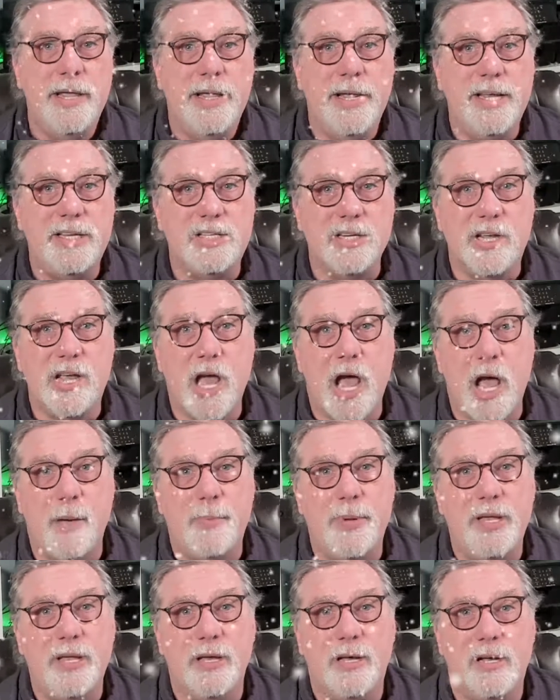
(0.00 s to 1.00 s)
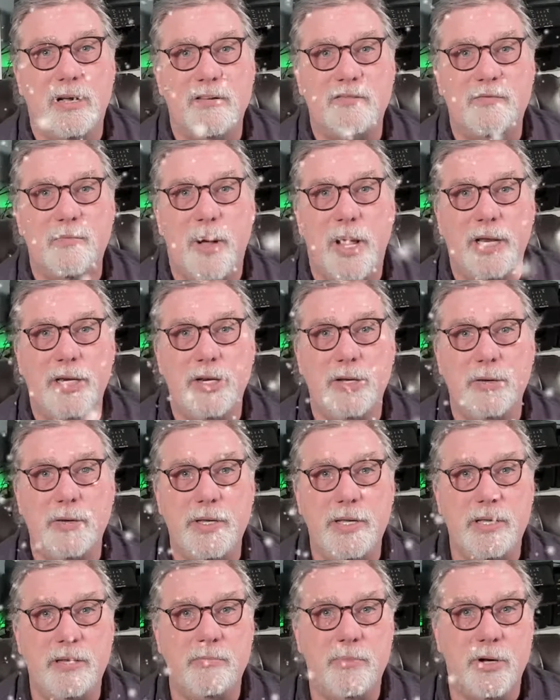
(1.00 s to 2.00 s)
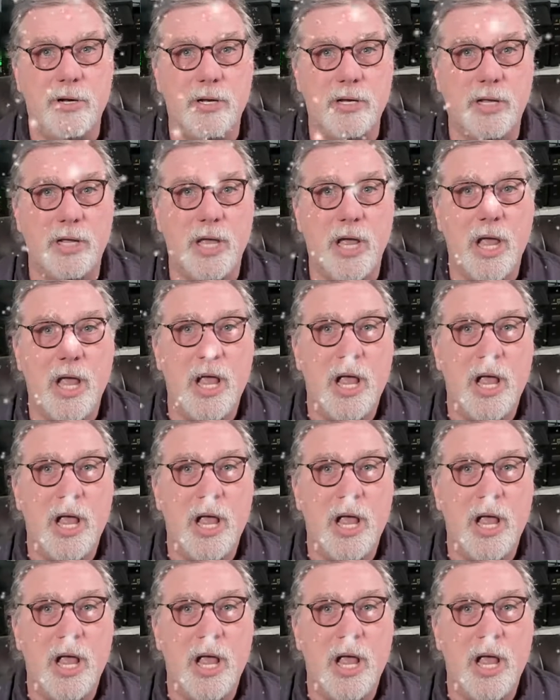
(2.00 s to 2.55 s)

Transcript: It's a copy of my new ebook,